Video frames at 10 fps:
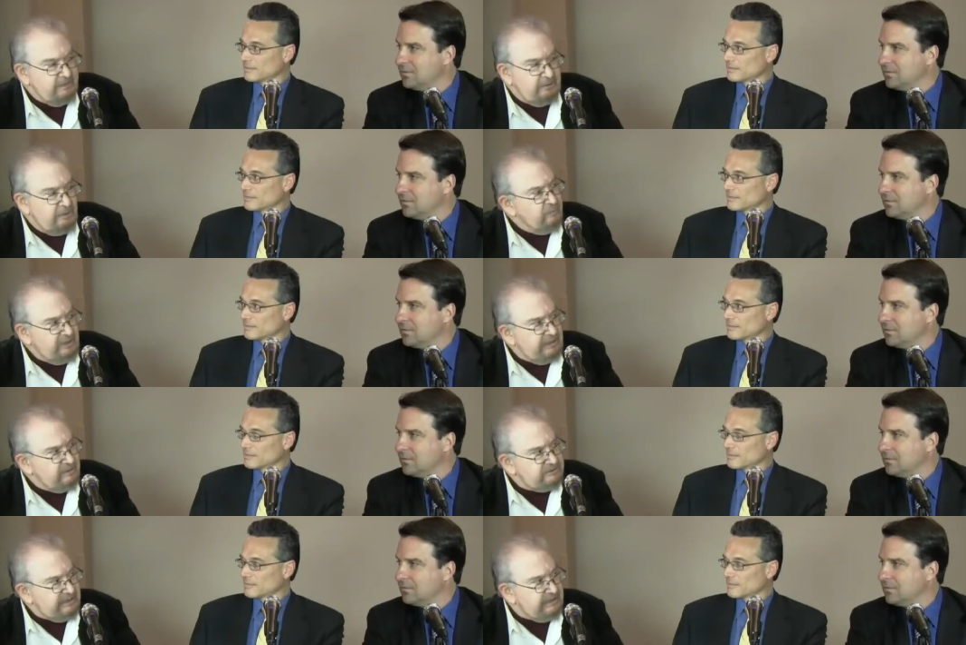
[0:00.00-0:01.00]
Speaker 1: that don't
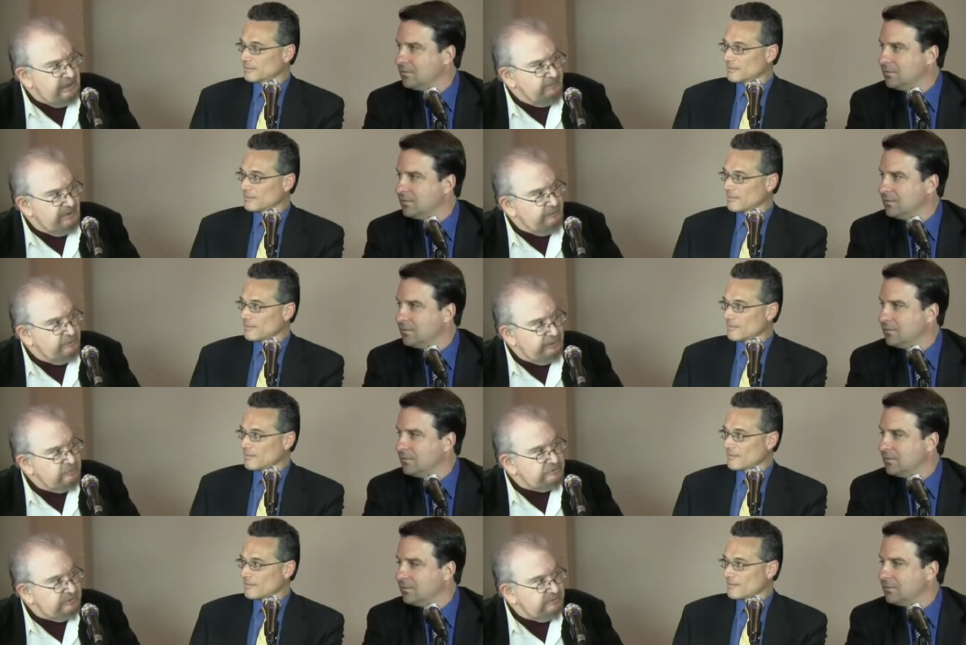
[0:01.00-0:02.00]
really understand how people
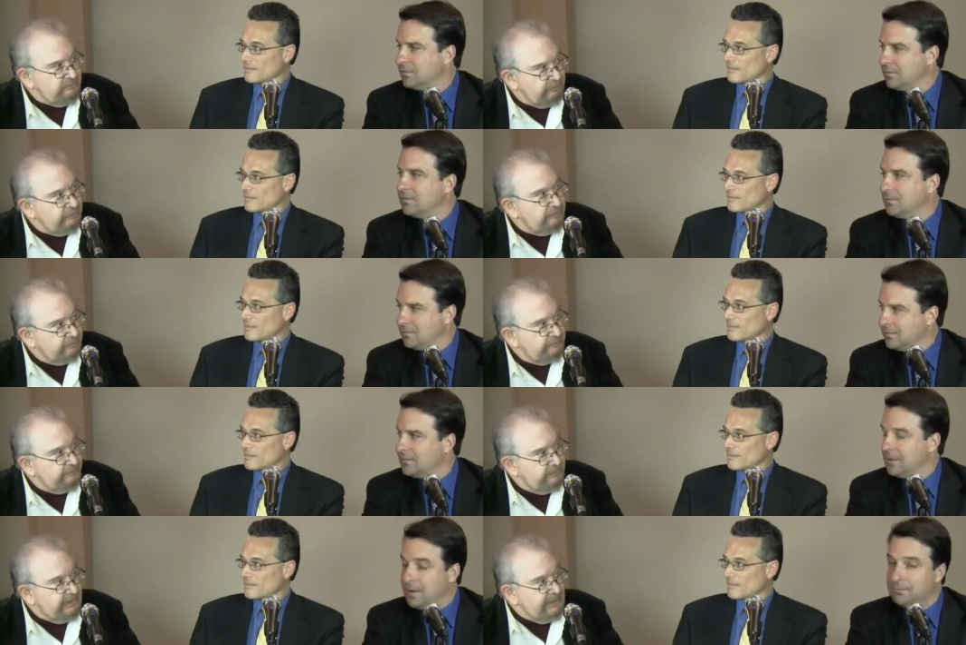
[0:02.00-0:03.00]
use the computer.
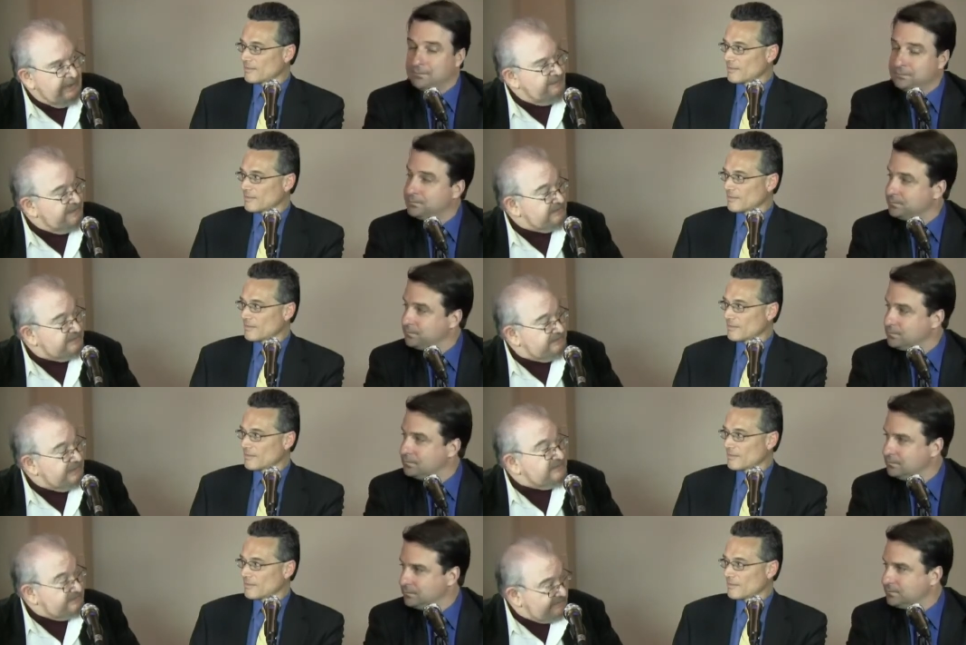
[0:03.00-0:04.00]
Yep. And that's,
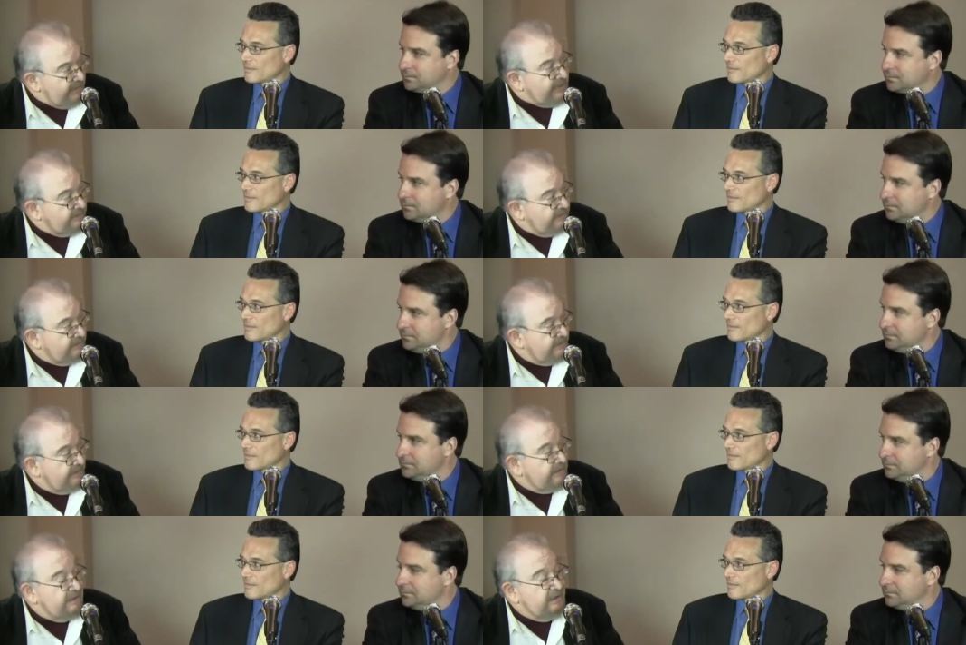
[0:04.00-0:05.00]
that's sad.
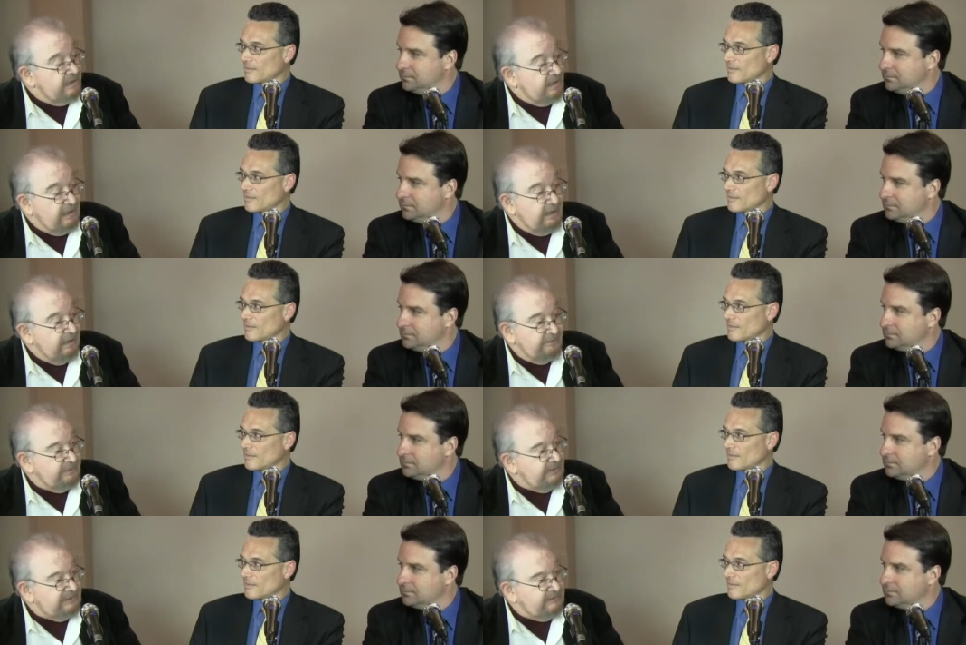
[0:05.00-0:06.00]

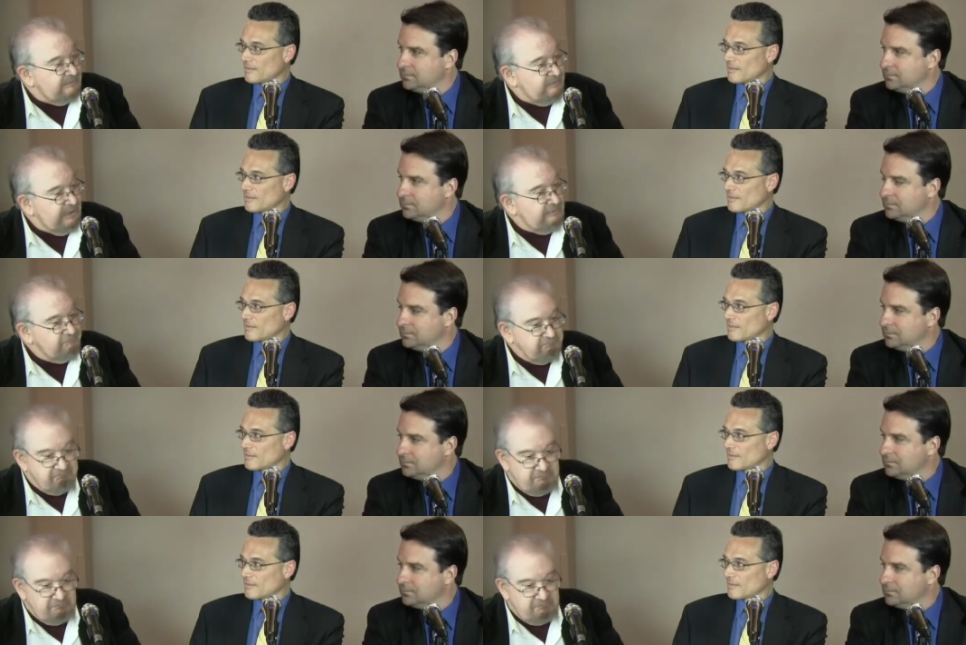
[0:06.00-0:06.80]
Uh, to me,